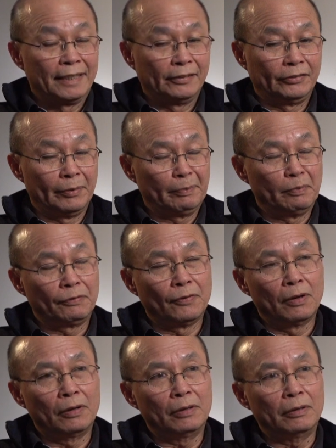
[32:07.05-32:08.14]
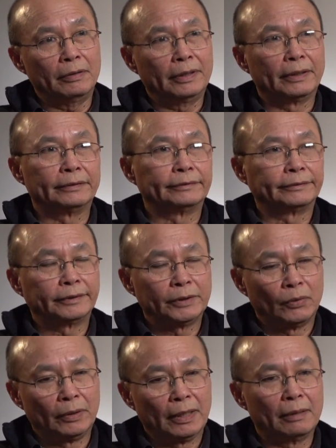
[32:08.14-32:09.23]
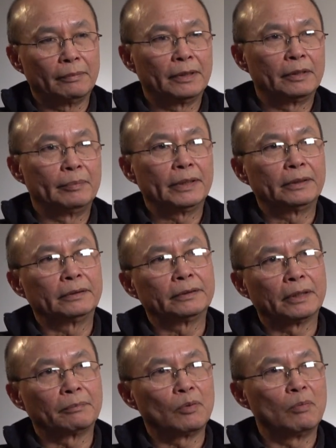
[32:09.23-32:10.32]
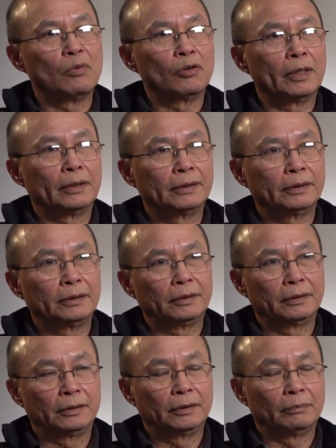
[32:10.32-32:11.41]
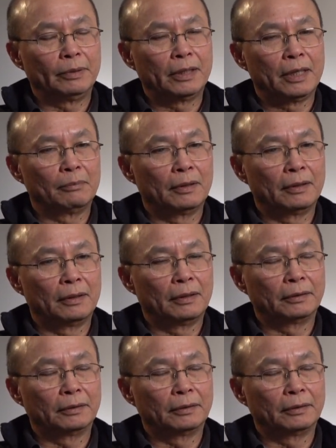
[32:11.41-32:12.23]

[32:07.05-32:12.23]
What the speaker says: sweep the floor and going up a little bit. Got promoted to become a